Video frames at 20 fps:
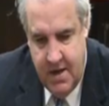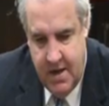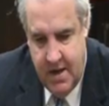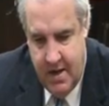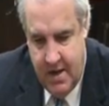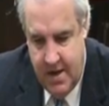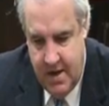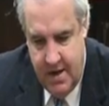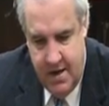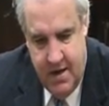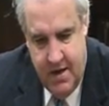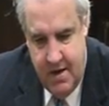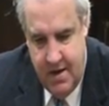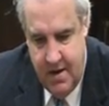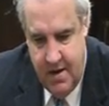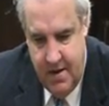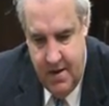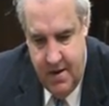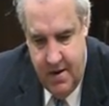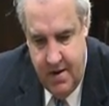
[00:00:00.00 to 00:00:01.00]
And
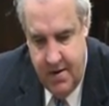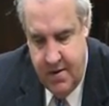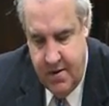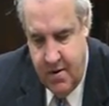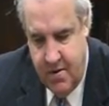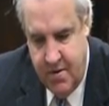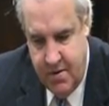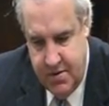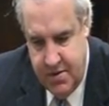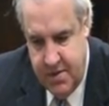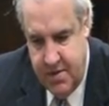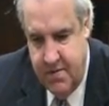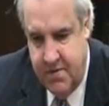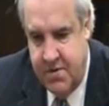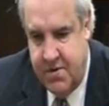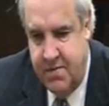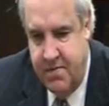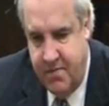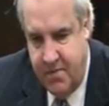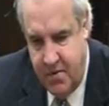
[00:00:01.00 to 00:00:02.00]
then at the urging of
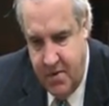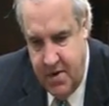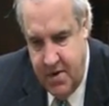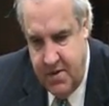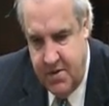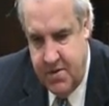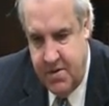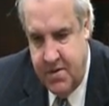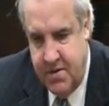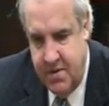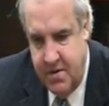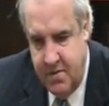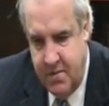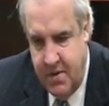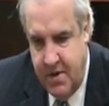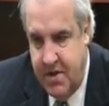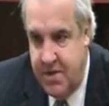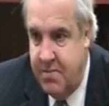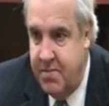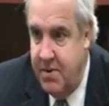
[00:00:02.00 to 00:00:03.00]
some friends who
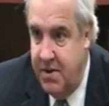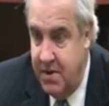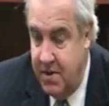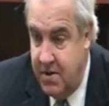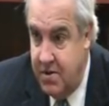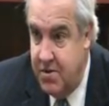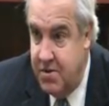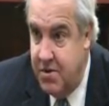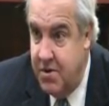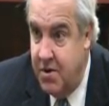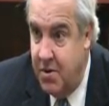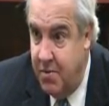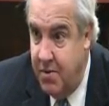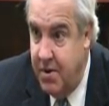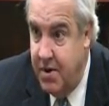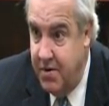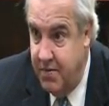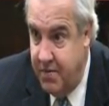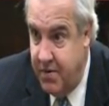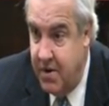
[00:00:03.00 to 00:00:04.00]
asked me to consider
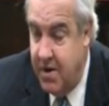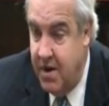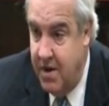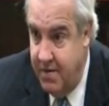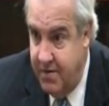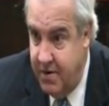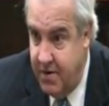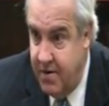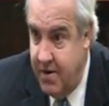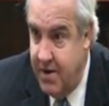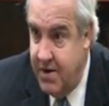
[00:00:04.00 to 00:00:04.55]
running for governor,